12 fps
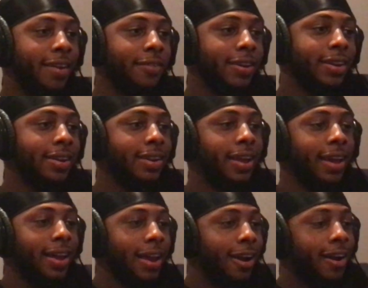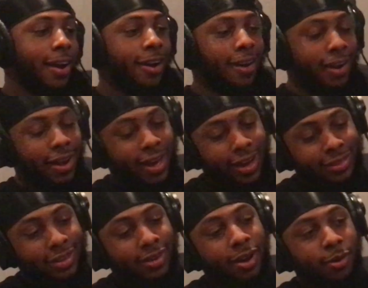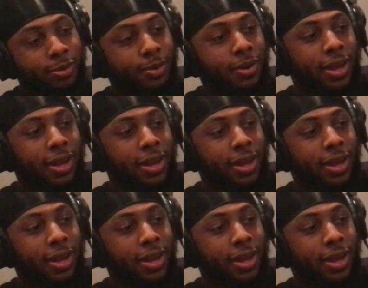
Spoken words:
Every actor go through